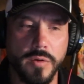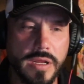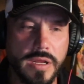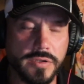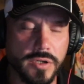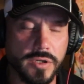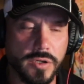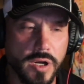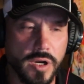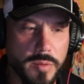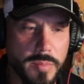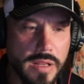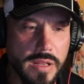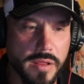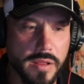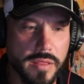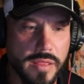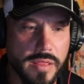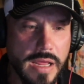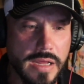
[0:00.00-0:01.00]
These are going to
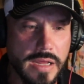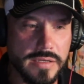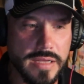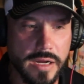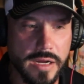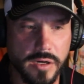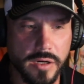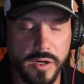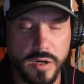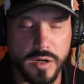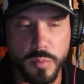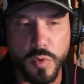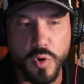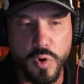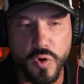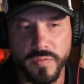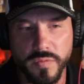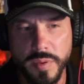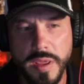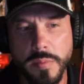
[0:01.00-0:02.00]
be the things that are going to
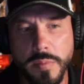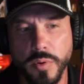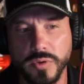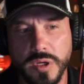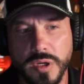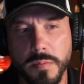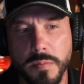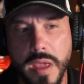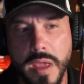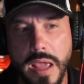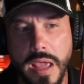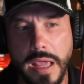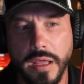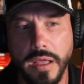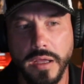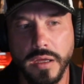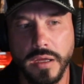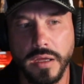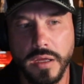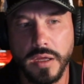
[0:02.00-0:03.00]
move people to
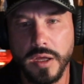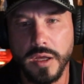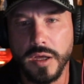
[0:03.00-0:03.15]
make